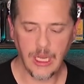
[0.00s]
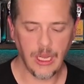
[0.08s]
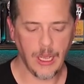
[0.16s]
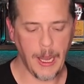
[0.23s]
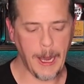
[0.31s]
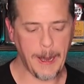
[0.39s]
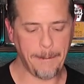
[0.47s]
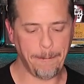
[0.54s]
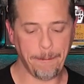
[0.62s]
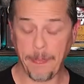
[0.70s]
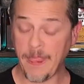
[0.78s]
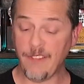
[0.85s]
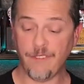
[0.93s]

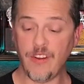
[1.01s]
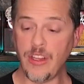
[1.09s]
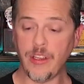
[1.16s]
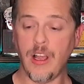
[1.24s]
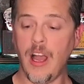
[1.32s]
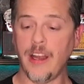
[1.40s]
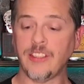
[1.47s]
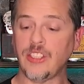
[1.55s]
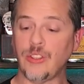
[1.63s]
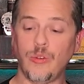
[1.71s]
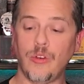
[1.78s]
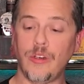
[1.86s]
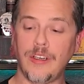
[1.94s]
For the
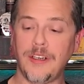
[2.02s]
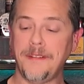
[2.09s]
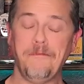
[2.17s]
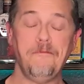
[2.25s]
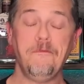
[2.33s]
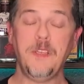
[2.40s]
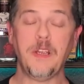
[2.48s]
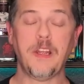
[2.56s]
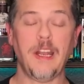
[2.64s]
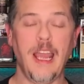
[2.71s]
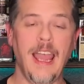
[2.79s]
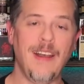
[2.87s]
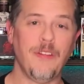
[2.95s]
connoisseur, you're going to
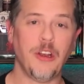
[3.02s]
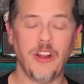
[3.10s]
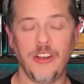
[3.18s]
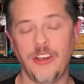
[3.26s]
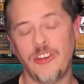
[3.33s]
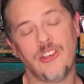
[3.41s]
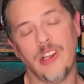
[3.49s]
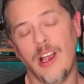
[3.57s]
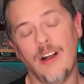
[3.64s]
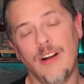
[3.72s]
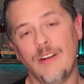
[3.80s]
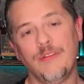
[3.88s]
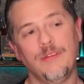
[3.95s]
have it on your
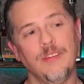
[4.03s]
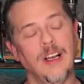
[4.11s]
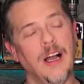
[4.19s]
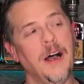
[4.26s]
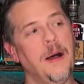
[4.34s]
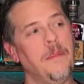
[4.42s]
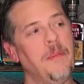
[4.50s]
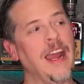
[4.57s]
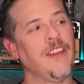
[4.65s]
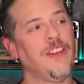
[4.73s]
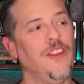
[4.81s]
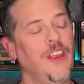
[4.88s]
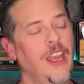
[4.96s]
shelf. I
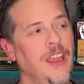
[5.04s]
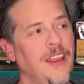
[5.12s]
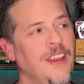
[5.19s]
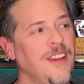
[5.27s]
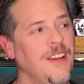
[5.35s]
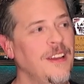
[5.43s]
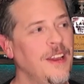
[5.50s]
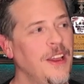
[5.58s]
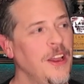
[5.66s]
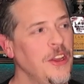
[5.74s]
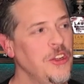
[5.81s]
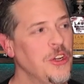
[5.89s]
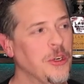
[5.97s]
think
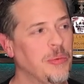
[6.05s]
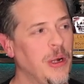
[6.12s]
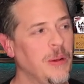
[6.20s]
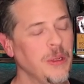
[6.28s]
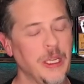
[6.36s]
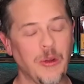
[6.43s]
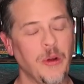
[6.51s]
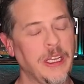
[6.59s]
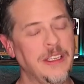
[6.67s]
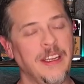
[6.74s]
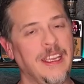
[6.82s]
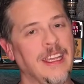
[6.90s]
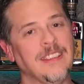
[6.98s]
you're probably going
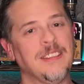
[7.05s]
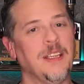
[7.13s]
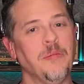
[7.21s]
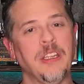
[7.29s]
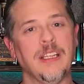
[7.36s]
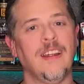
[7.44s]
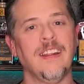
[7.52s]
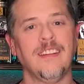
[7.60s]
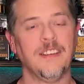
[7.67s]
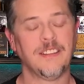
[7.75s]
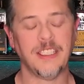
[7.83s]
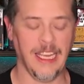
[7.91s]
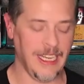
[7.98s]
to get something like
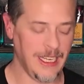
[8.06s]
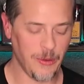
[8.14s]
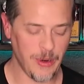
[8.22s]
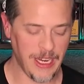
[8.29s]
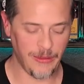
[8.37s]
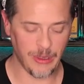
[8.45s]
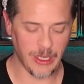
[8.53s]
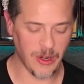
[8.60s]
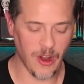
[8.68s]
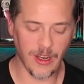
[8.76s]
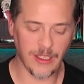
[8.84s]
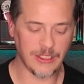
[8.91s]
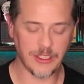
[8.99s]
this anyway,
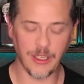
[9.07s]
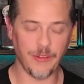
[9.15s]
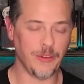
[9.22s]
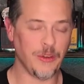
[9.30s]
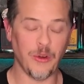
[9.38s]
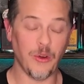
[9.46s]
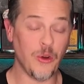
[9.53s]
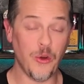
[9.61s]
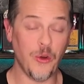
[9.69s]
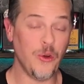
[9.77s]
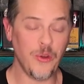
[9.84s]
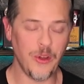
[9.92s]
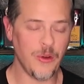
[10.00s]
regardless of
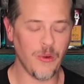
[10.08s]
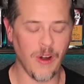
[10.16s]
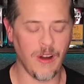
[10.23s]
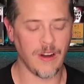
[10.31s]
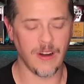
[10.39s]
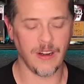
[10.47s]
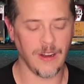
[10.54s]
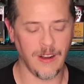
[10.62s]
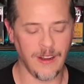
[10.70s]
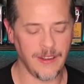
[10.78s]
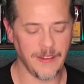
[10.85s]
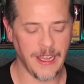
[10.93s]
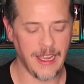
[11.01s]
who you are
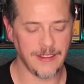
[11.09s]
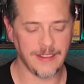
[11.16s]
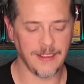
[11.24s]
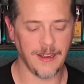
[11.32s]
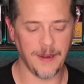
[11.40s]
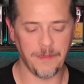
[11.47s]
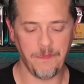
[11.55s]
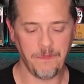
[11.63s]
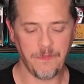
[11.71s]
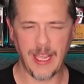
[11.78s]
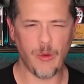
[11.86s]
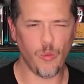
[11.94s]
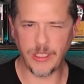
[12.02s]
on
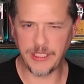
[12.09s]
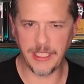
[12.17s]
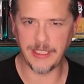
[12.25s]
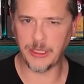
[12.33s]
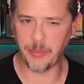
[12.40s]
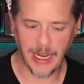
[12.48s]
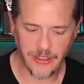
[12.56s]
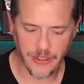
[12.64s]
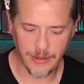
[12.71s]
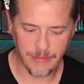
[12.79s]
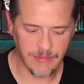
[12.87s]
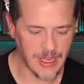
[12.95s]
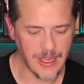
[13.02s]
that whiskey spectrum.